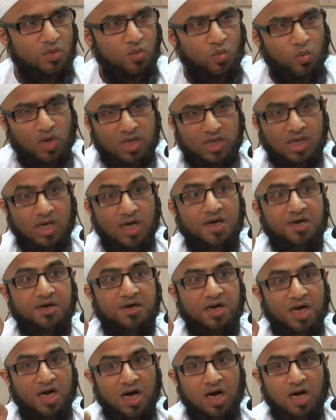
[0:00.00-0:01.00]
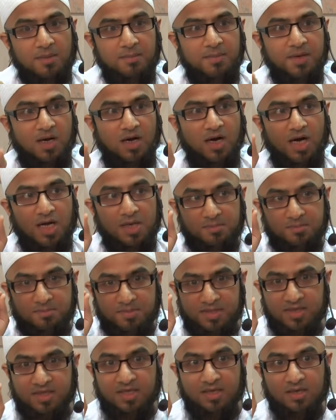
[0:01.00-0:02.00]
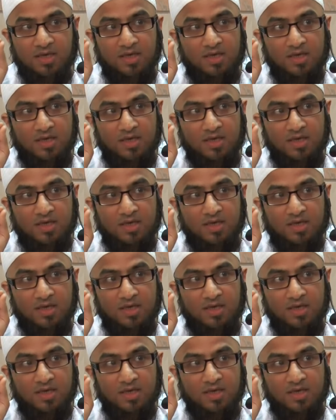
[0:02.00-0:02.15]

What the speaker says: wal arhama, and be